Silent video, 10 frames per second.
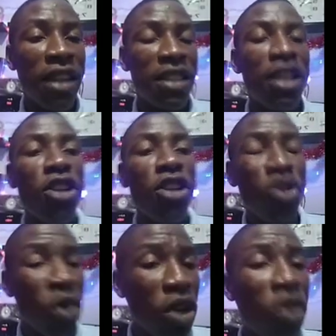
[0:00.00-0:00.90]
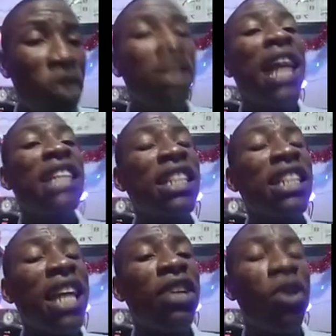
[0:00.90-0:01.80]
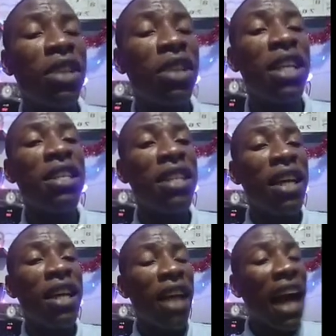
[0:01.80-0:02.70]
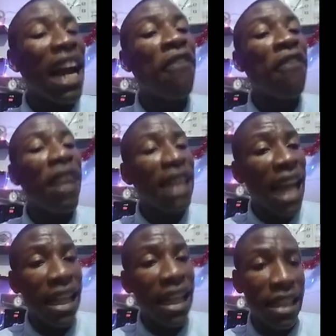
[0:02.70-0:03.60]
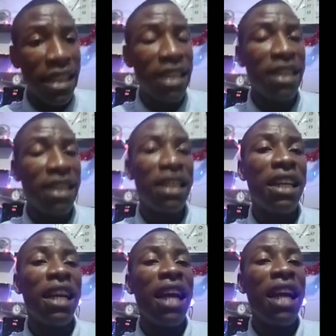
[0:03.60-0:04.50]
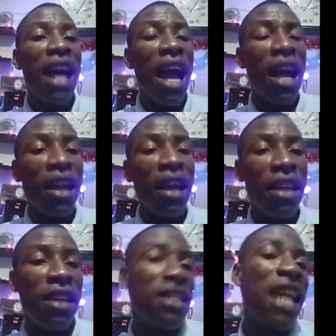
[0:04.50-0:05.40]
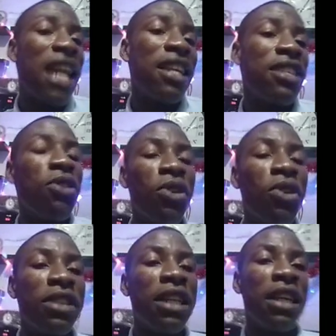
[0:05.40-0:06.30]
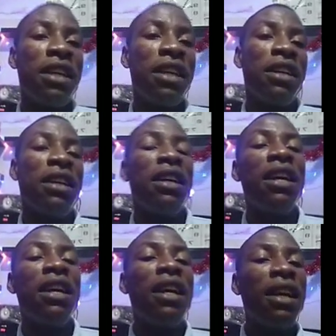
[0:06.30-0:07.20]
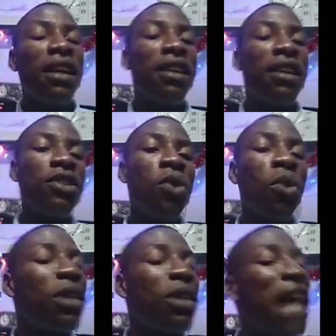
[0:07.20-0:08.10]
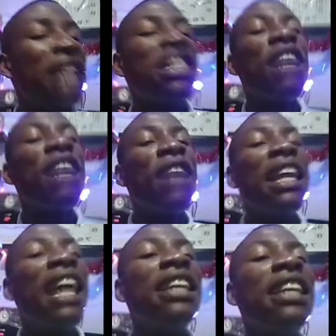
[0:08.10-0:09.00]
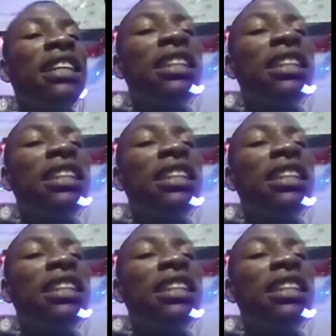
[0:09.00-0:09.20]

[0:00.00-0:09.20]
So the container essentially contains graphite lining inside the steel container. So that graphite lining